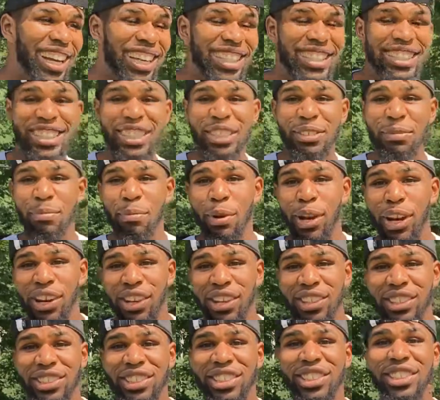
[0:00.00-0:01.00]
I see
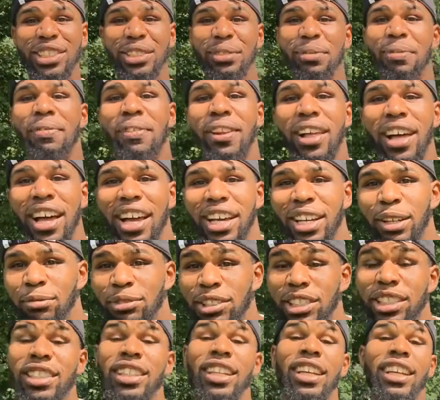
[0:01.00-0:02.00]
birds just flying. I'm
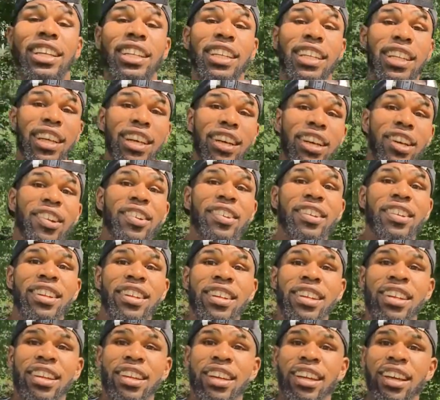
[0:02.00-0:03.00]
just like, yeah,
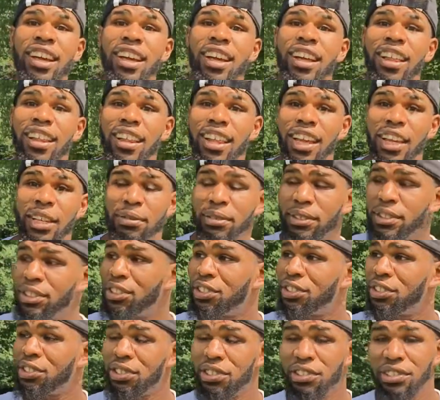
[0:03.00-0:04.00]
life is
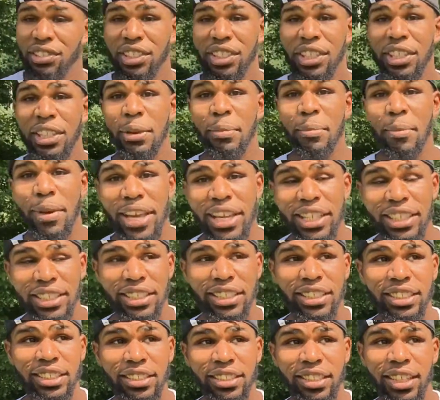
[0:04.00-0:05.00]
truly
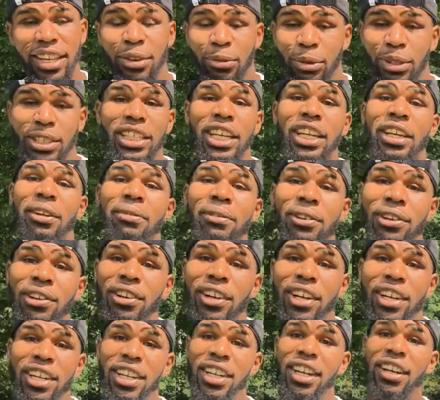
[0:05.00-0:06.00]
amazing. And we take it for
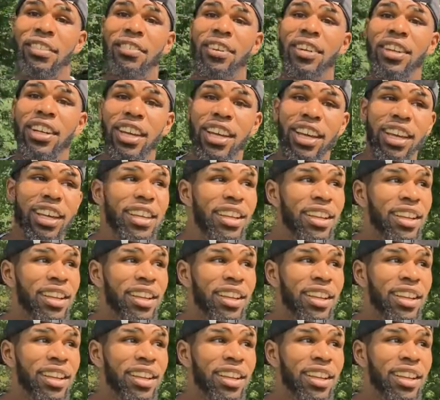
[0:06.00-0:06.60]
granted every day.